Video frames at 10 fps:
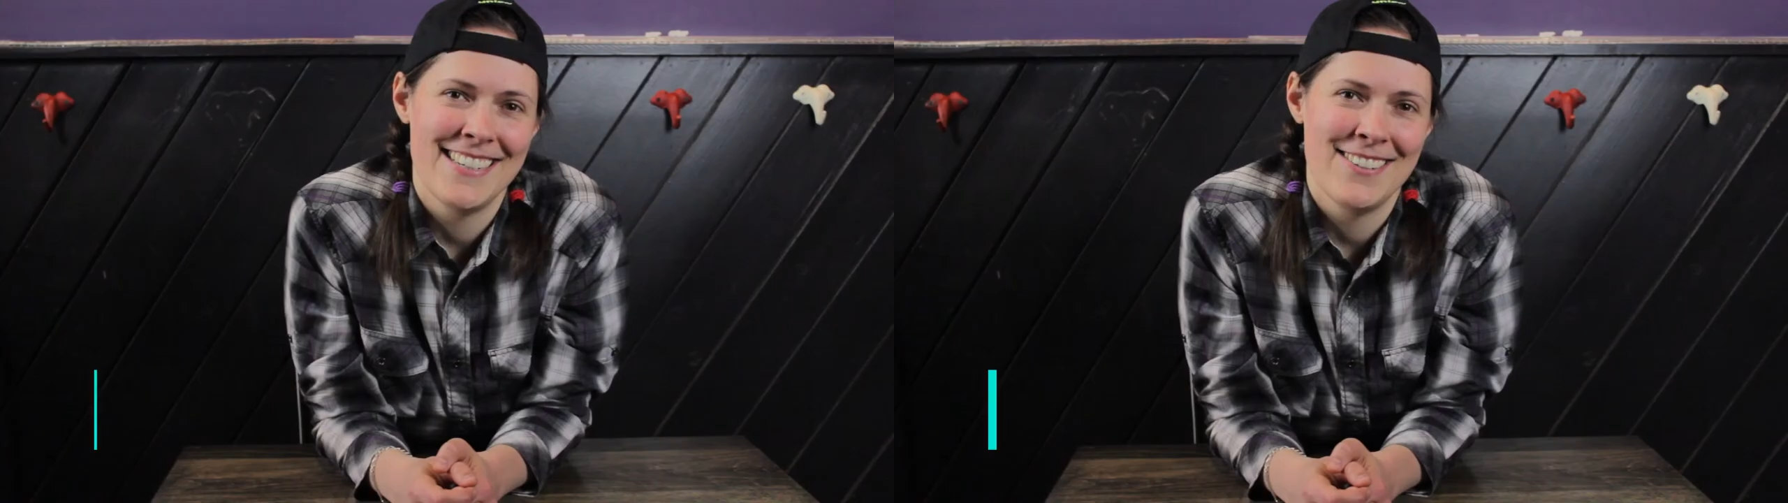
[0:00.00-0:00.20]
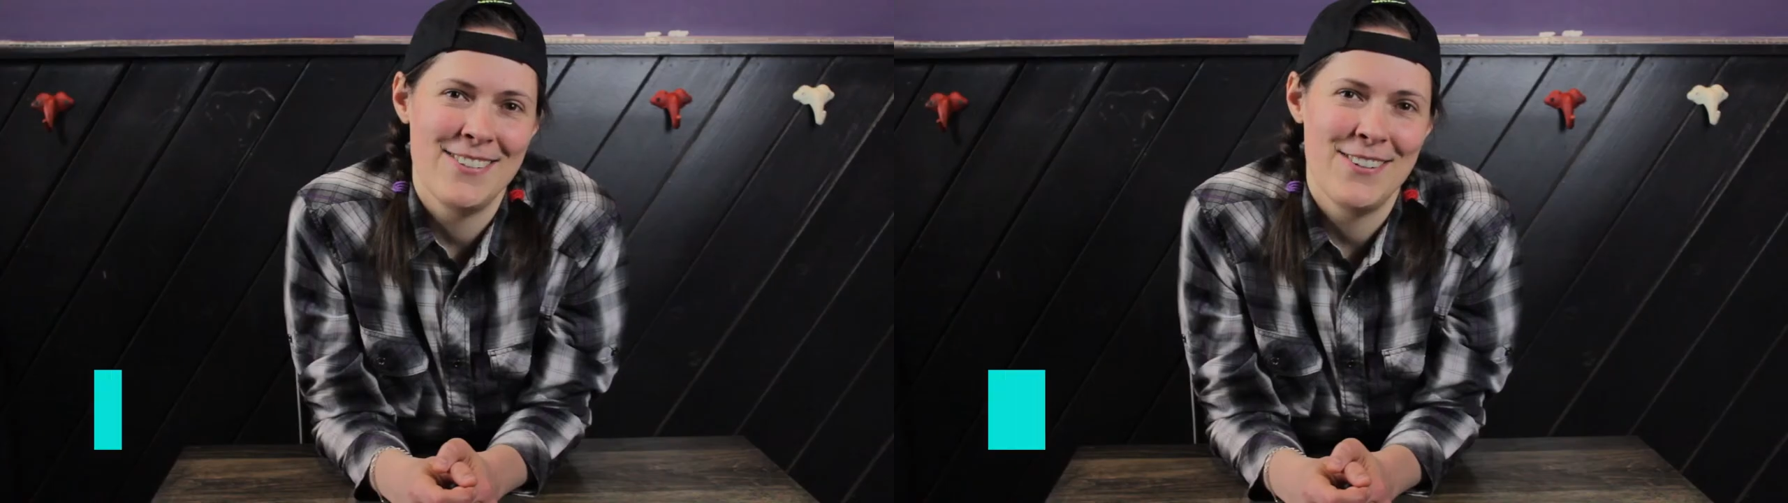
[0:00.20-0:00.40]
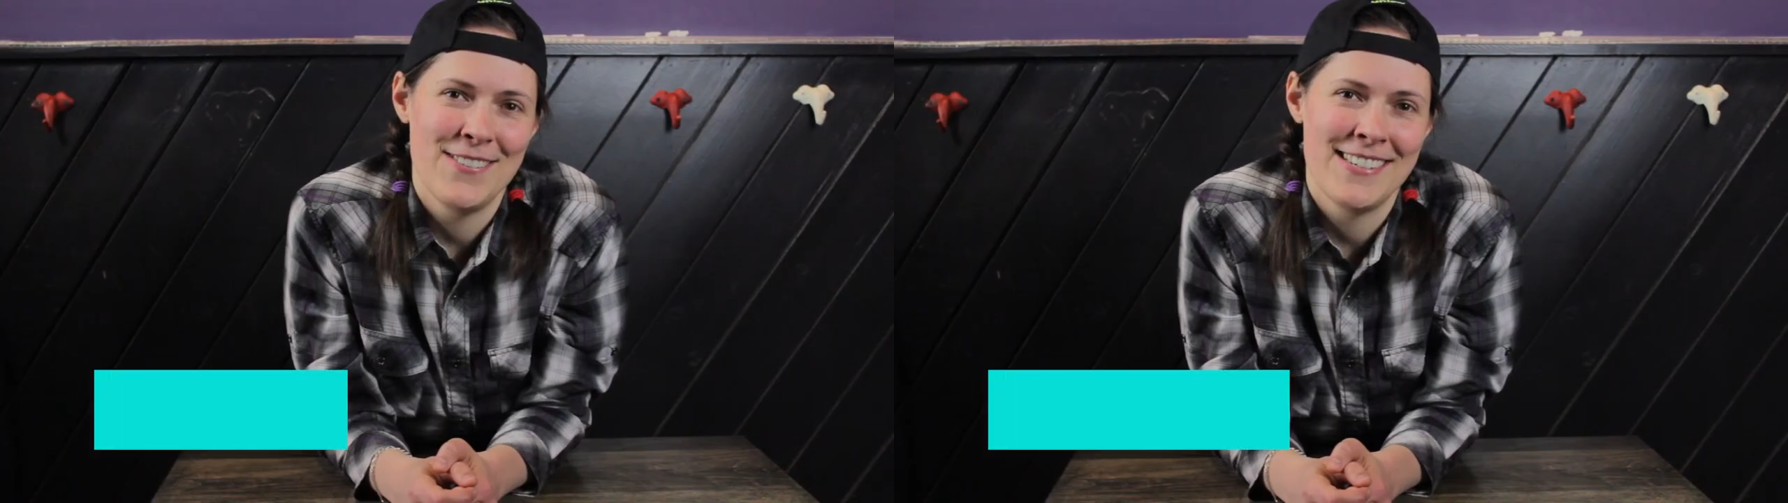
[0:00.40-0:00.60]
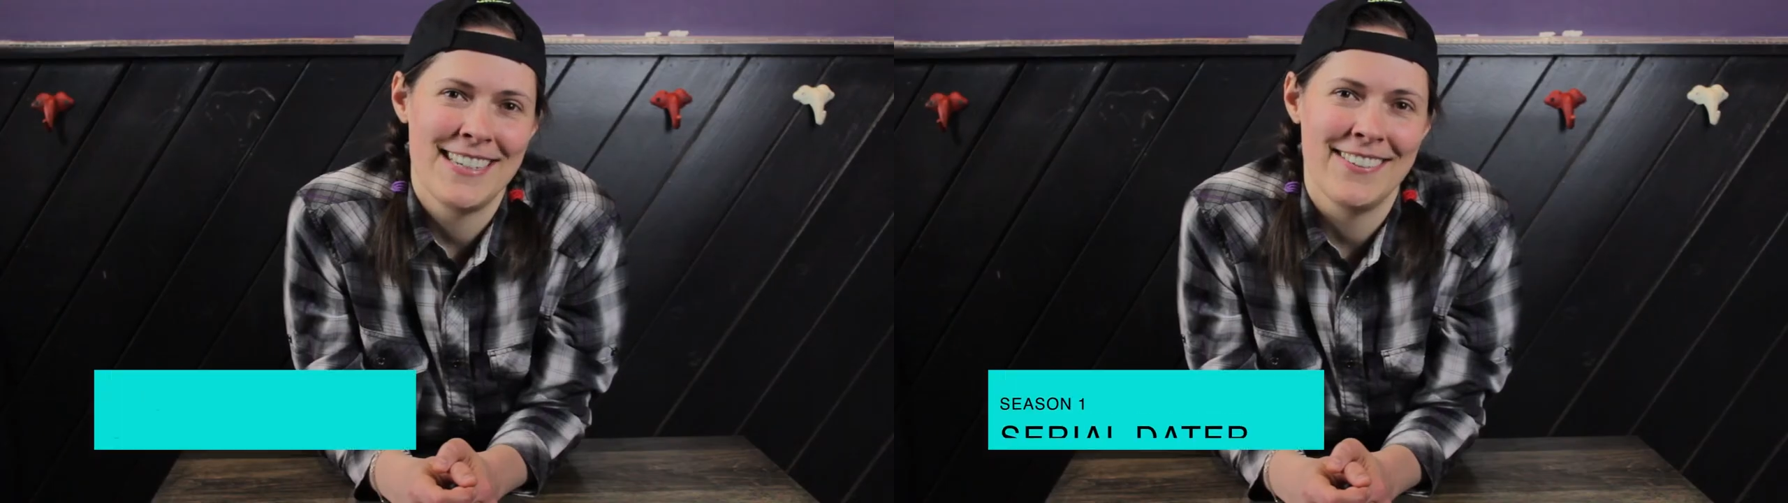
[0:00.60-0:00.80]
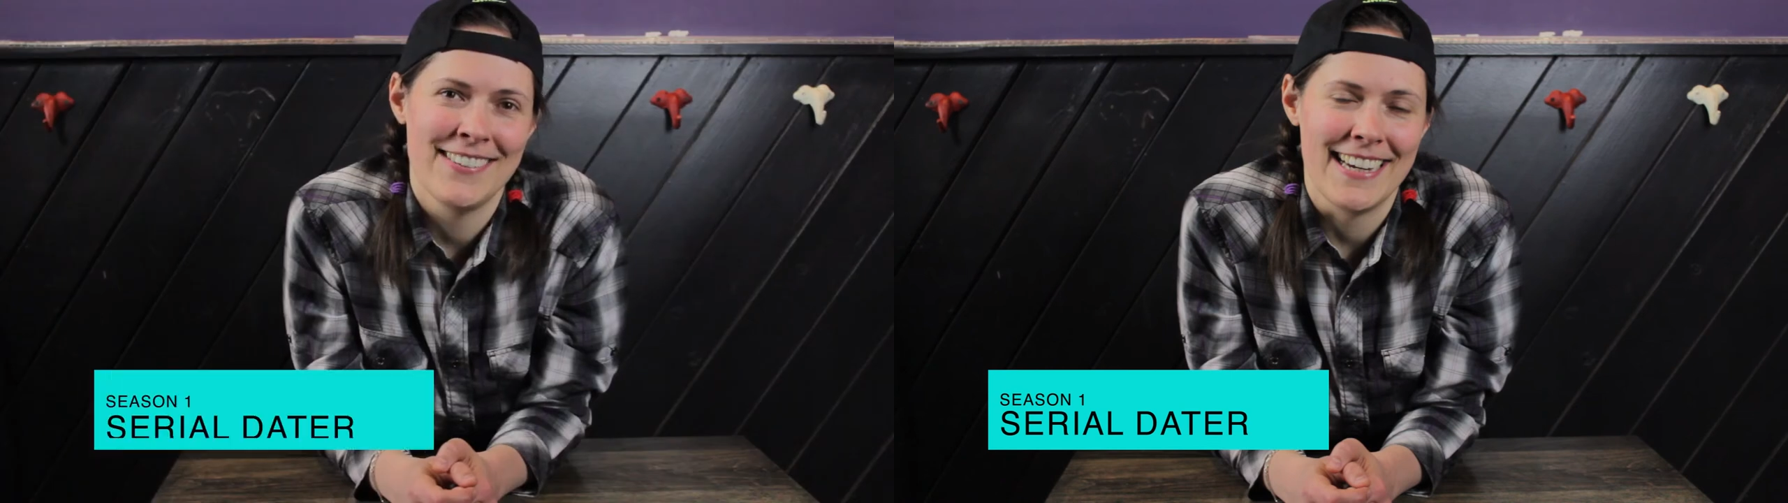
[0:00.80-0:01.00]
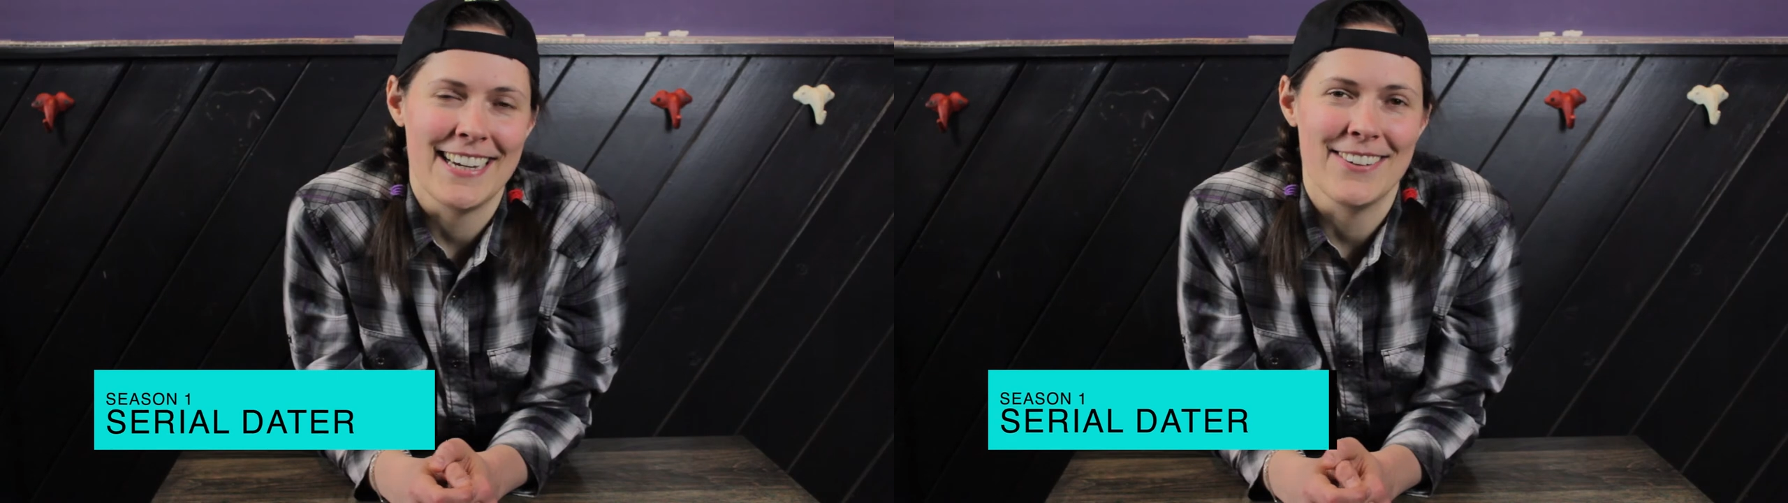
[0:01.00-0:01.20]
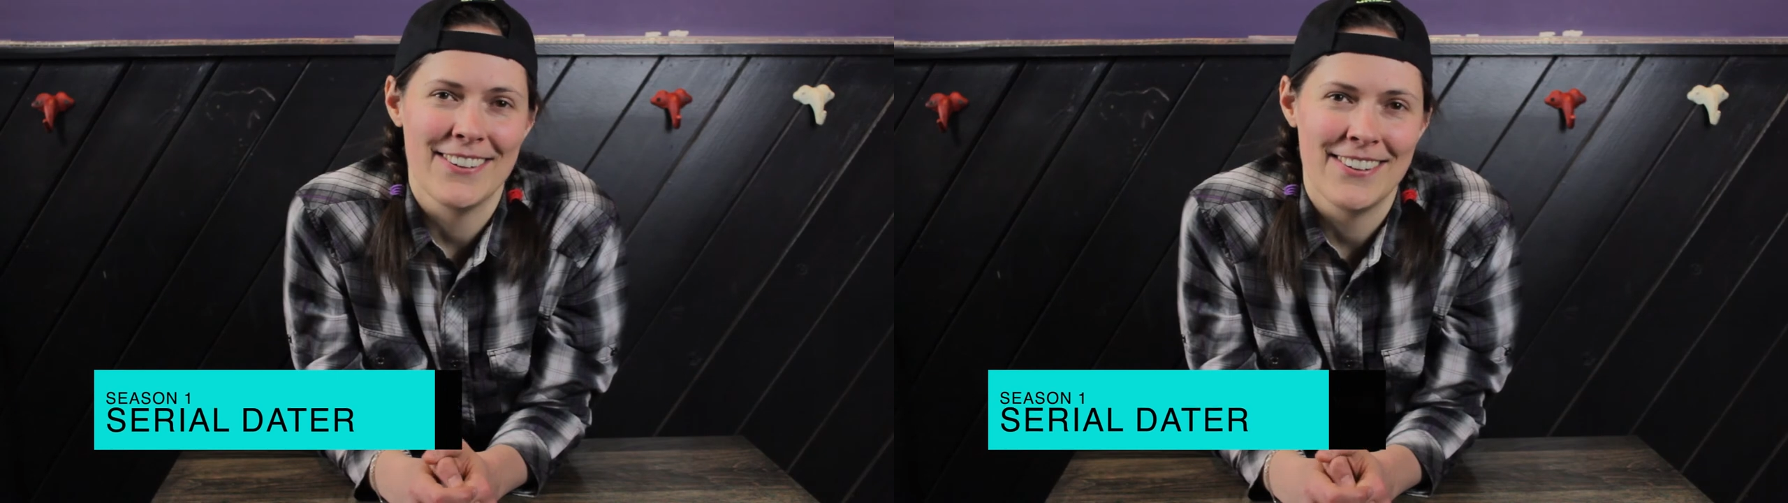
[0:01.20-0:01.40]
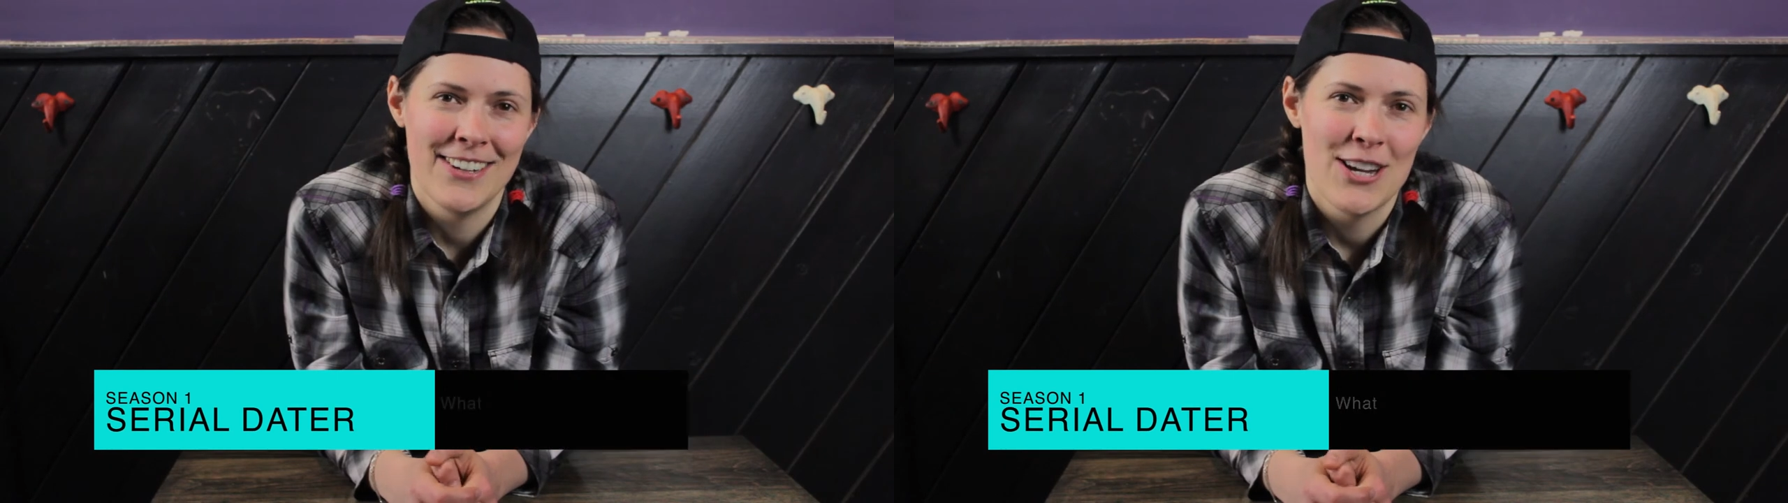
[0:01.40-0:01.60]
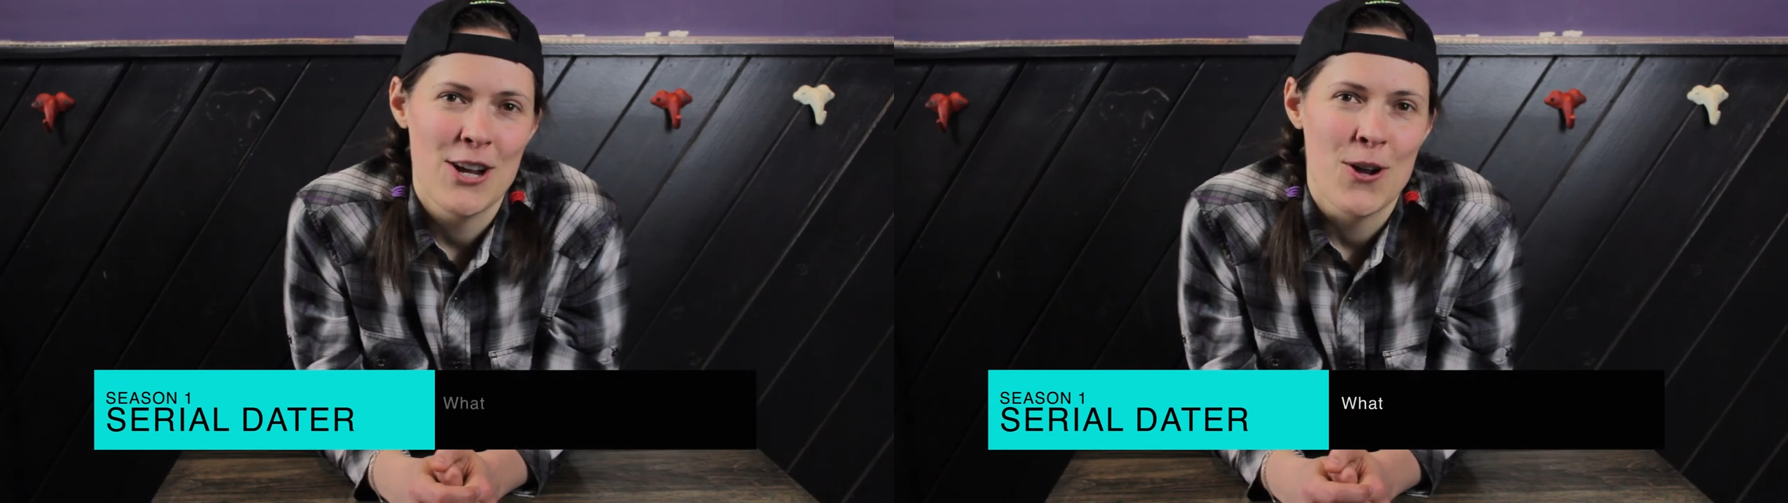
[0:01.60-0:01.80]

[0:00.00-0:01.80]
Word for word: Season two of Serial Dater